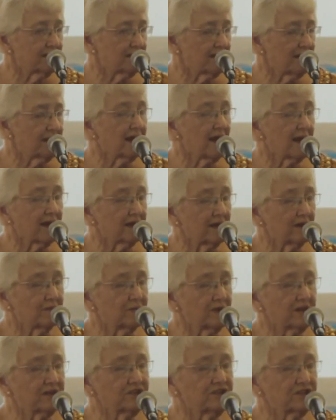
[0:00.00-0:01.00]
and I get
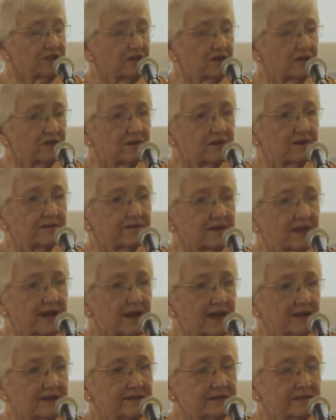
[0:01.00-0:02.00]
my share of
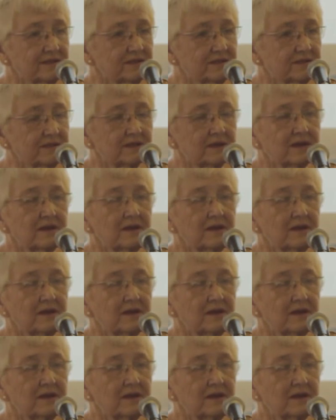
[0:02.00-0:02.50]
taxes.